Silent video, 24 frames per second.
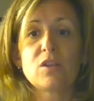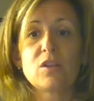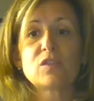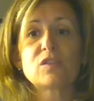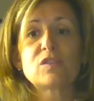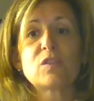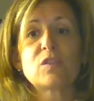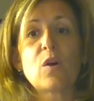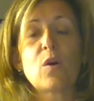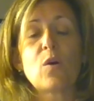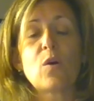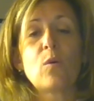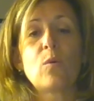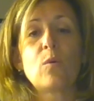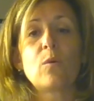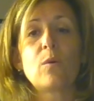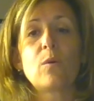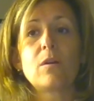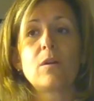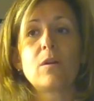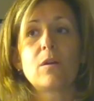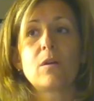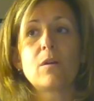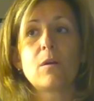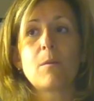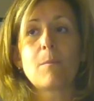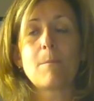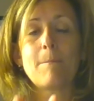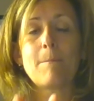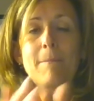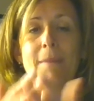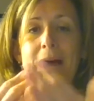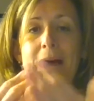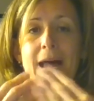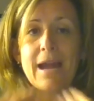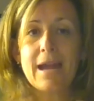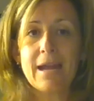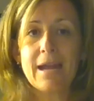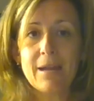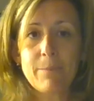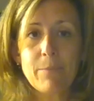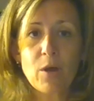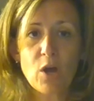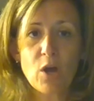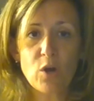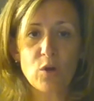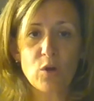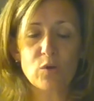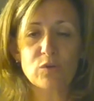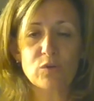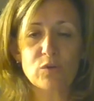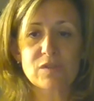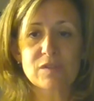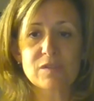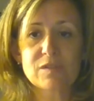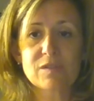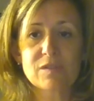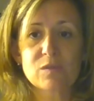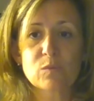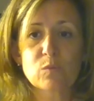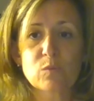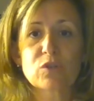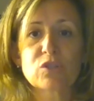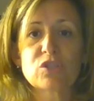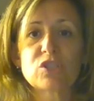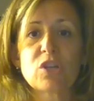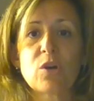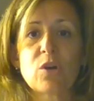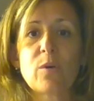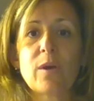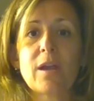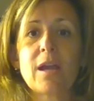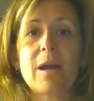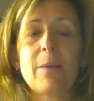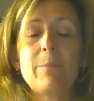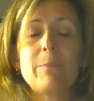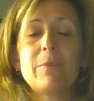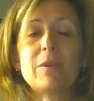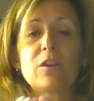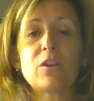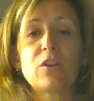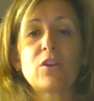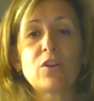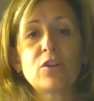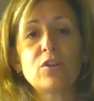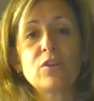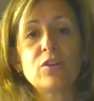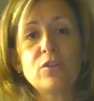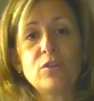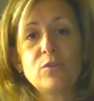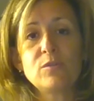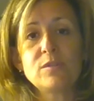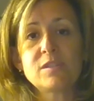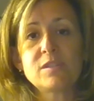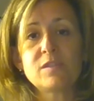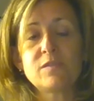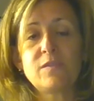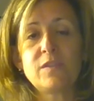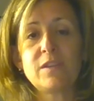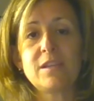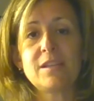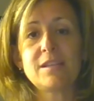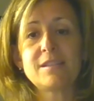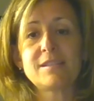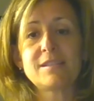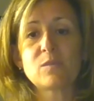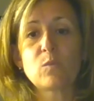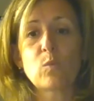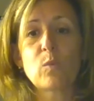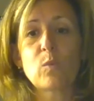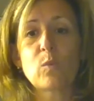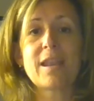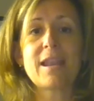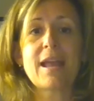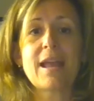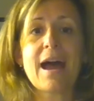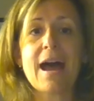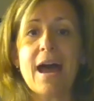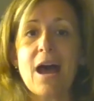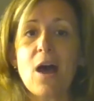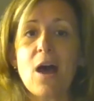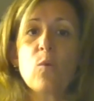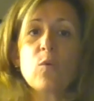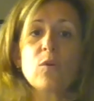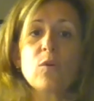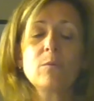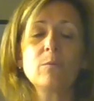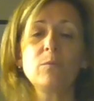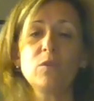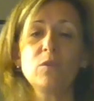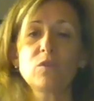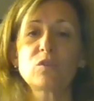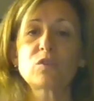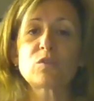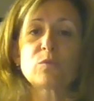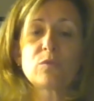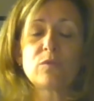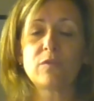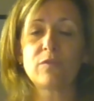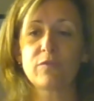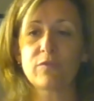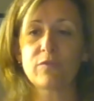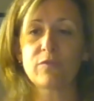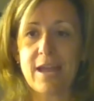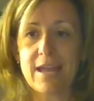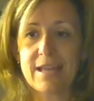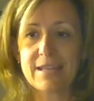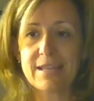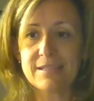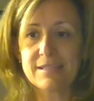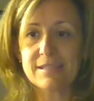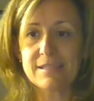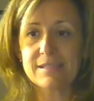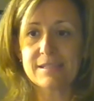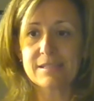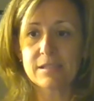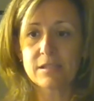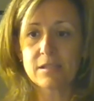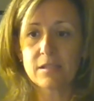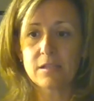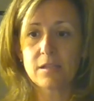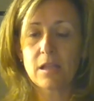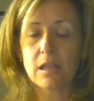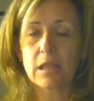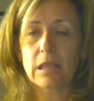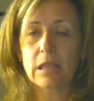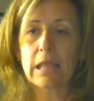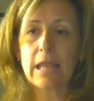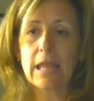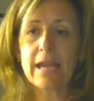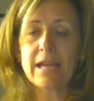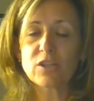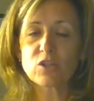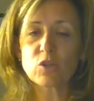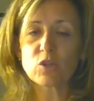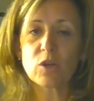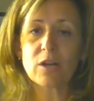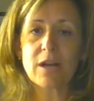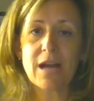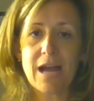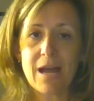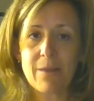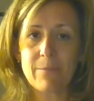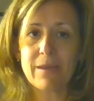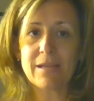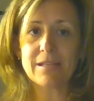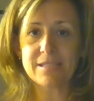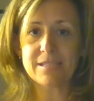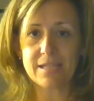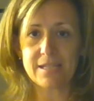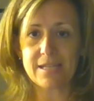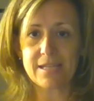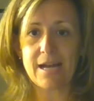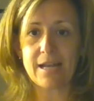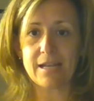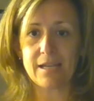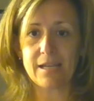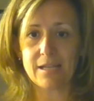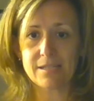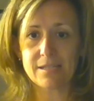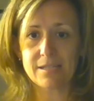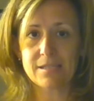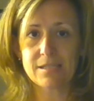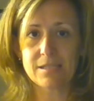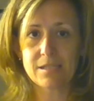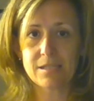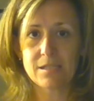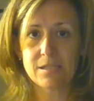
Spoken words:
So my posts were showing up in her news feeds when our mutual friends liked or commented on it.